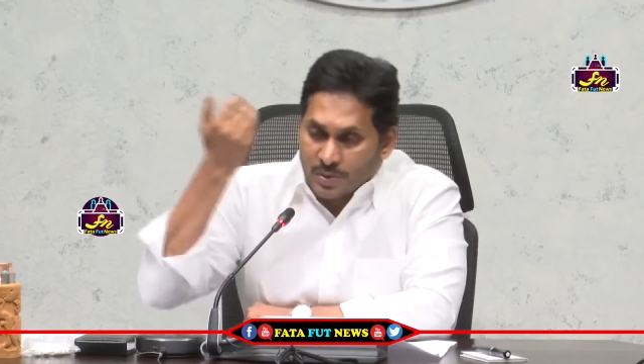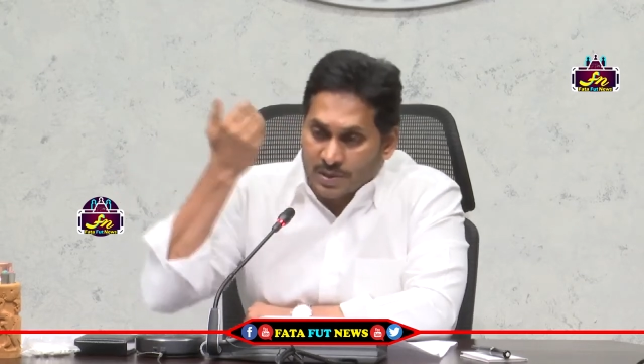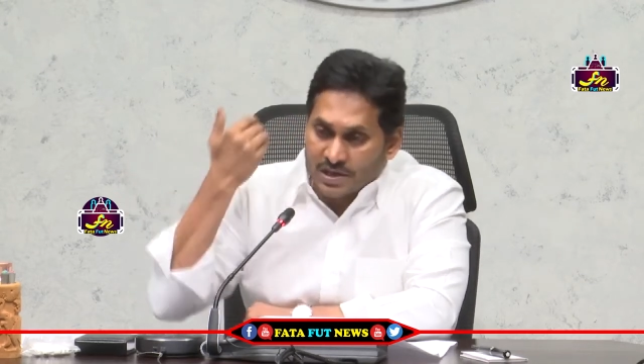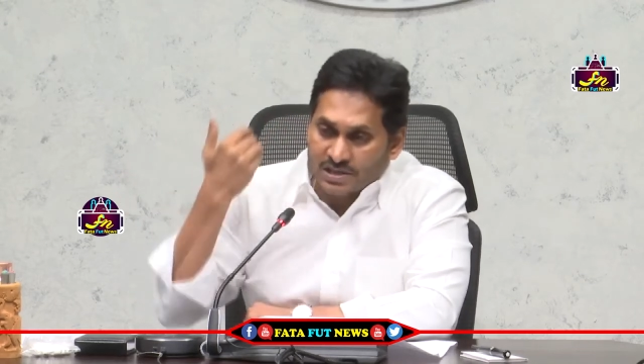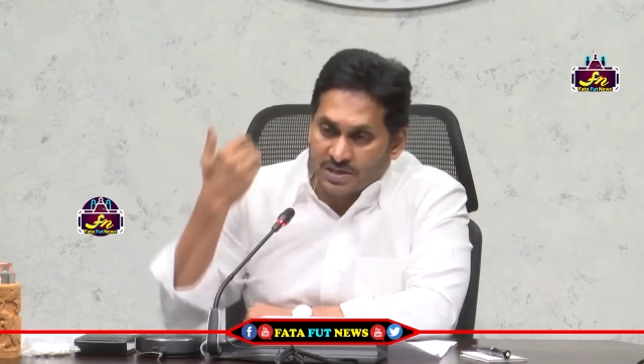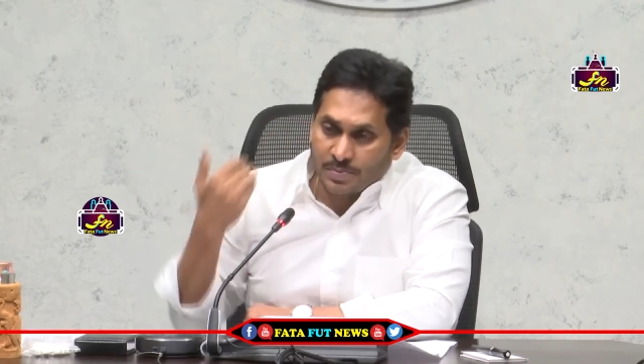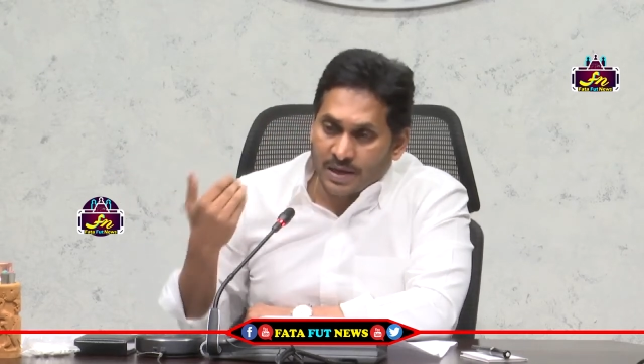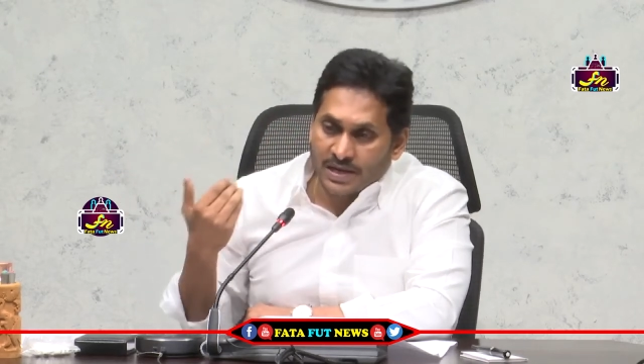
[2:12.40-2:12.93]

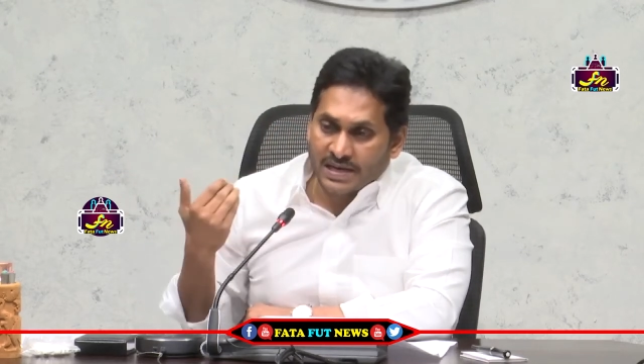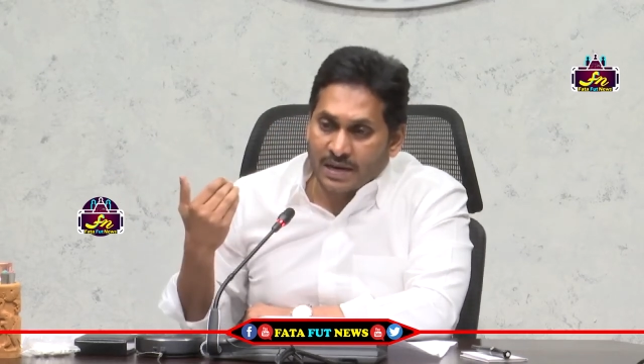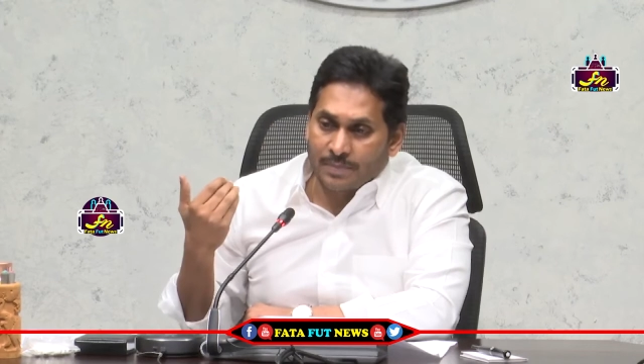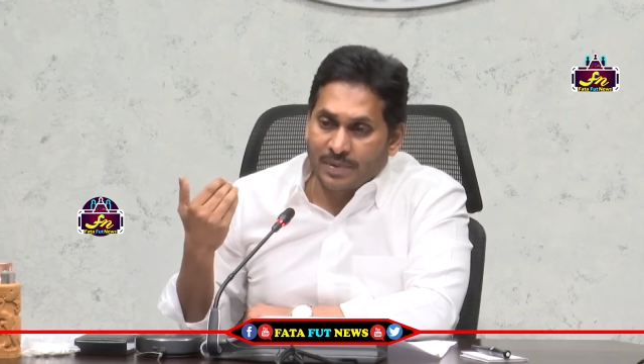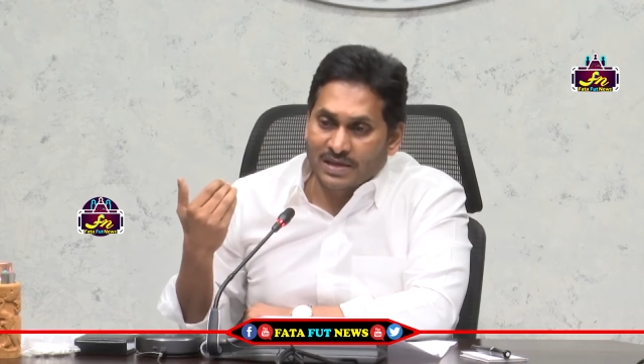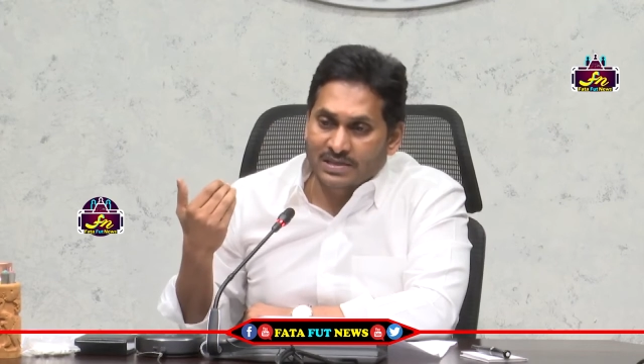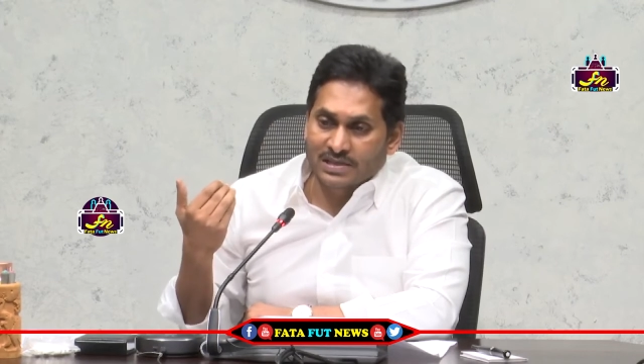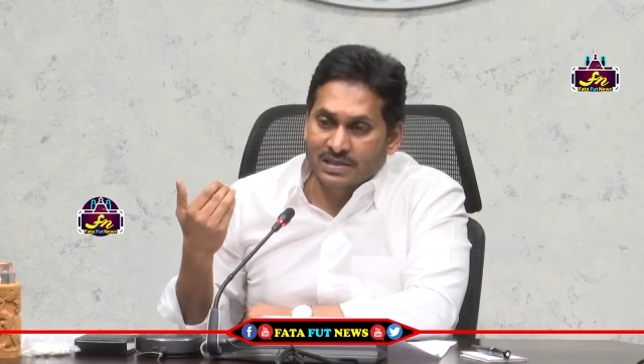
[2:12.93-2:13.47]
hospital's
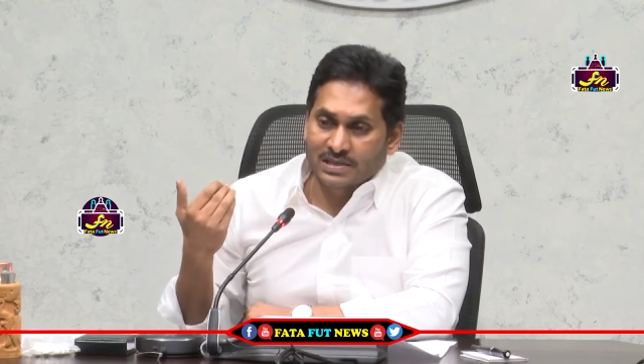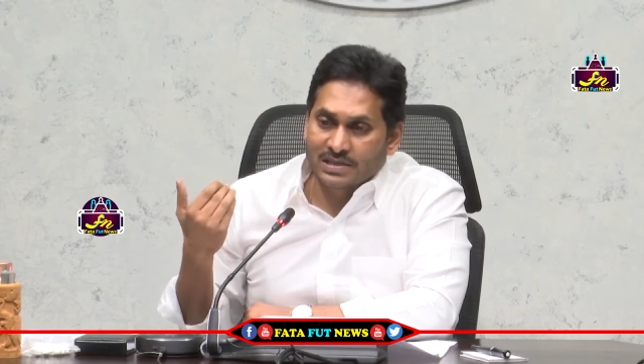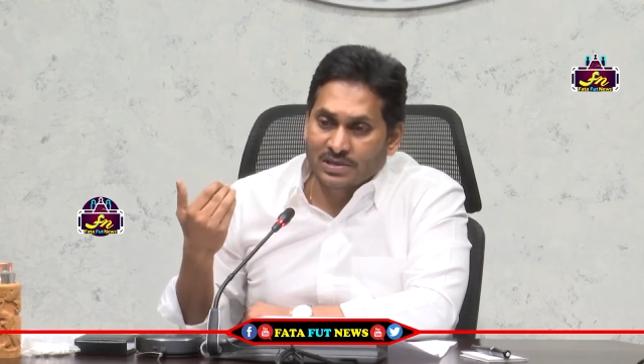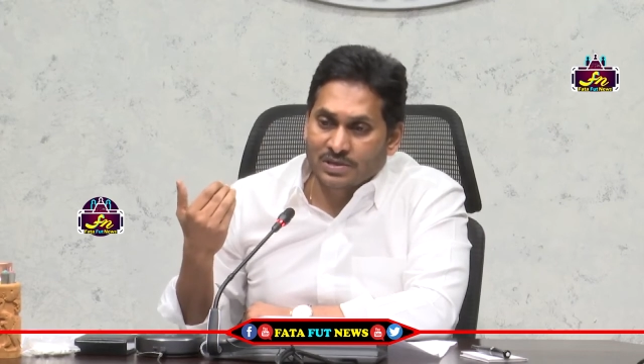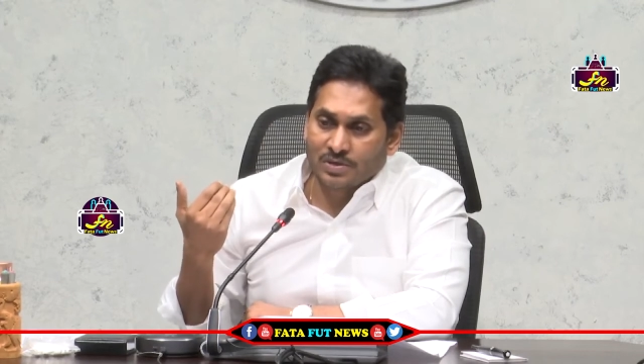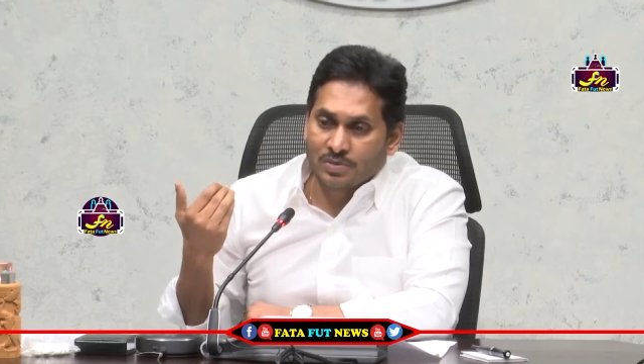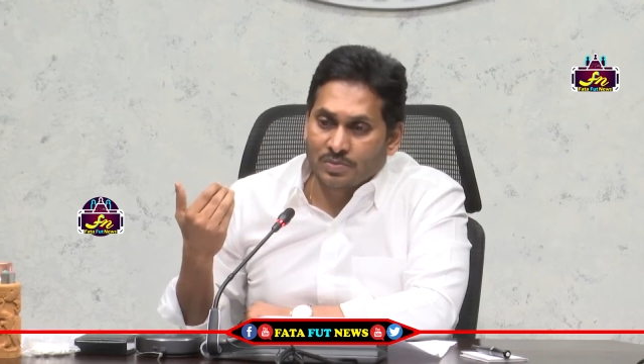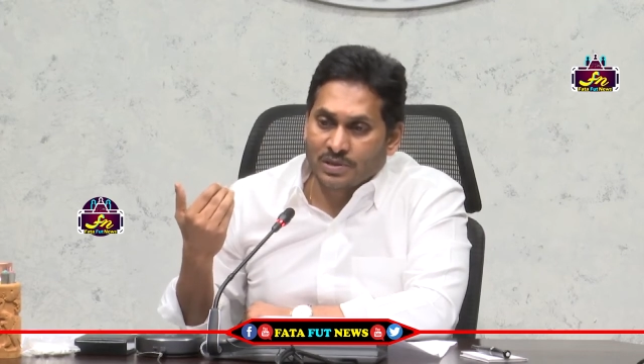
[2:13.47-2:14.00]
bed
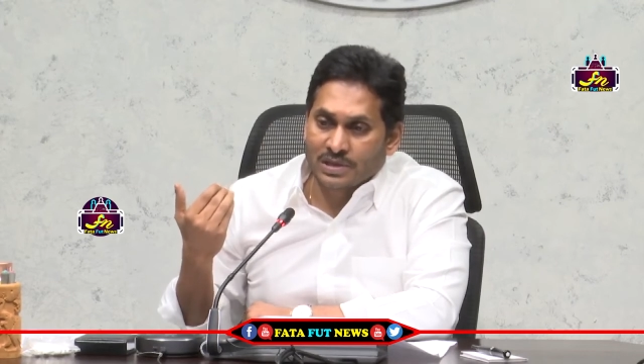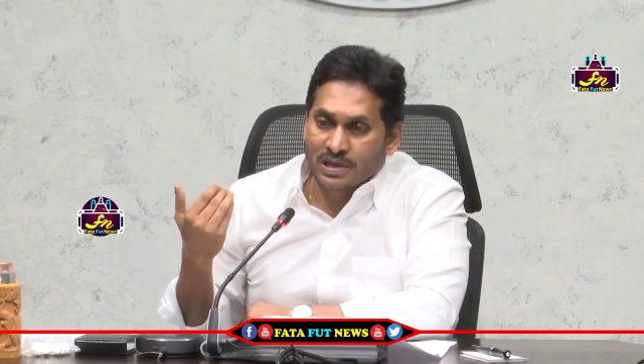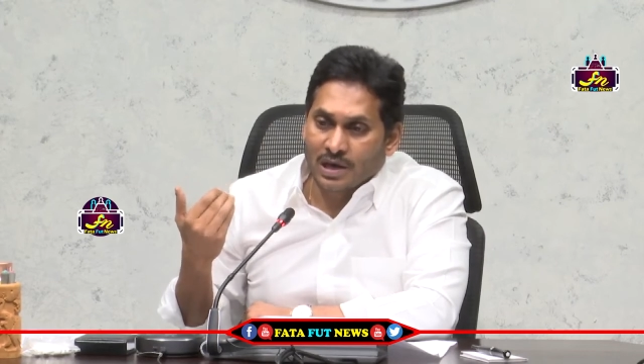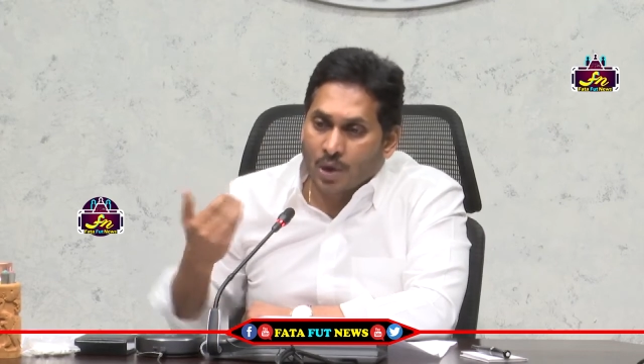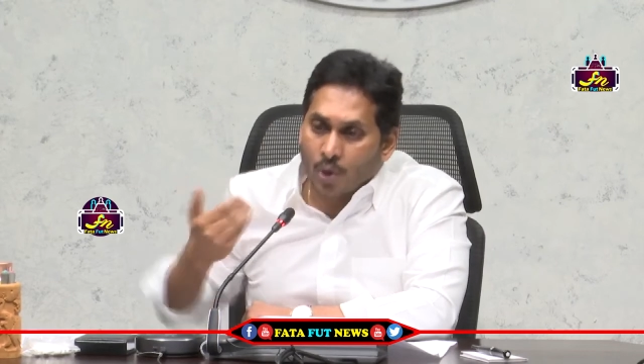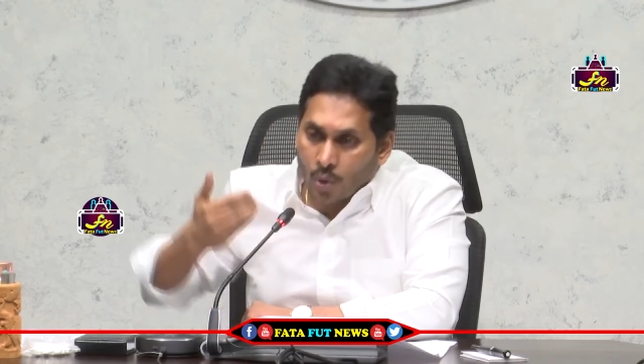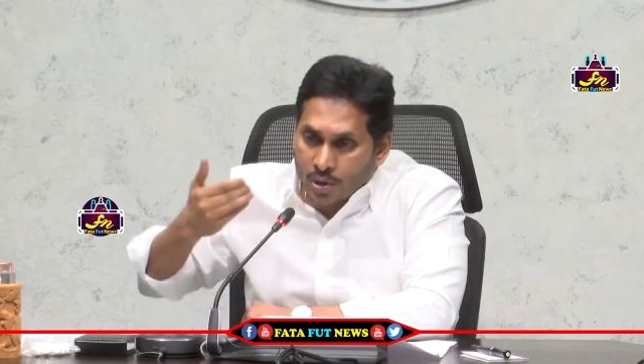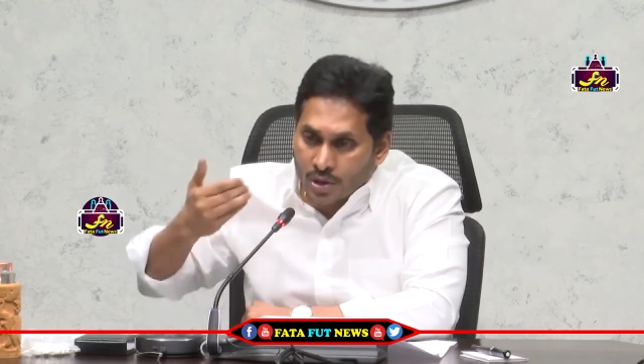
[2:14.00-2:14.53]
capacities
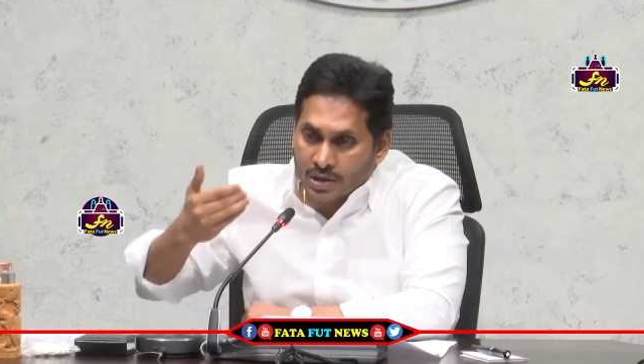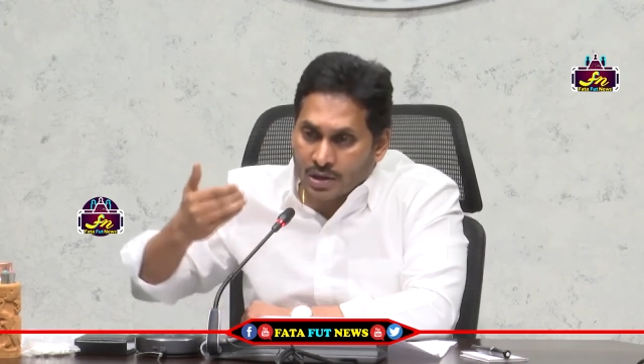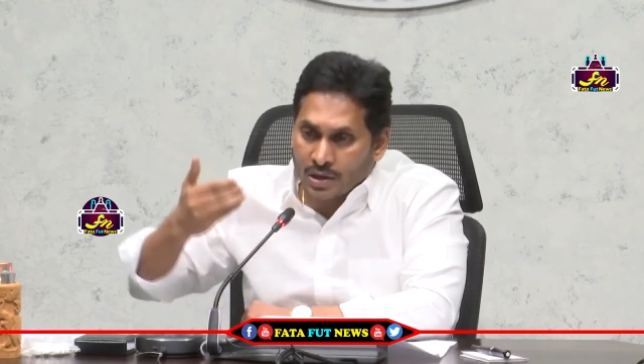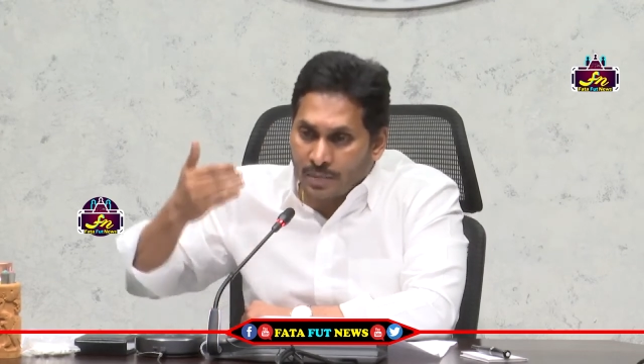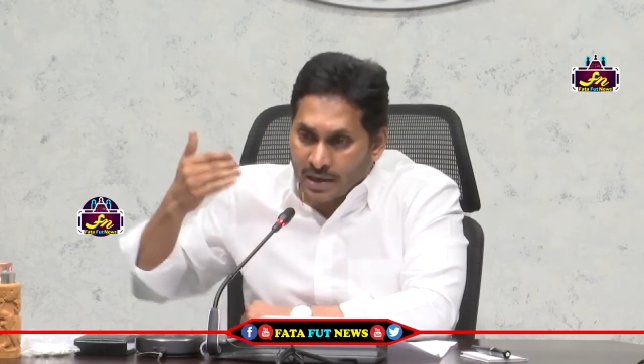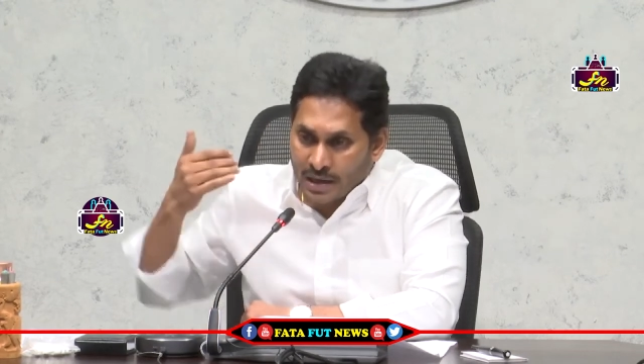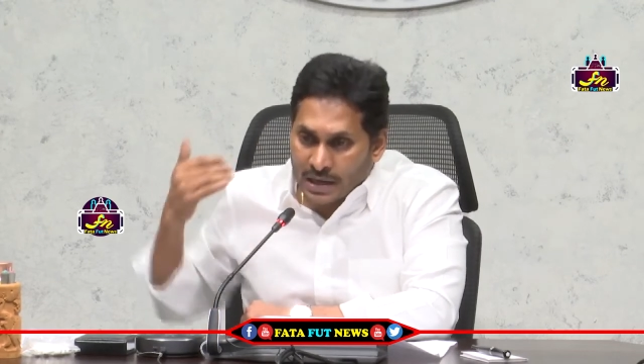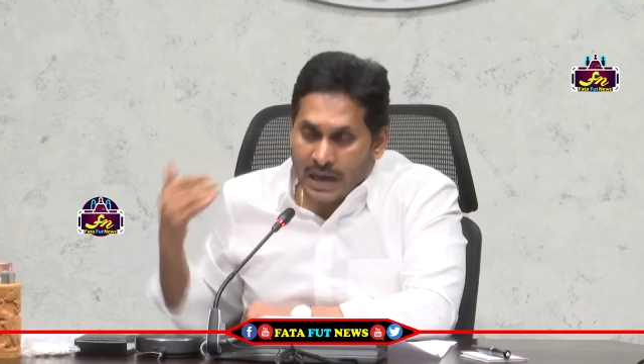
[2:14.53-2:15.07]
mean the load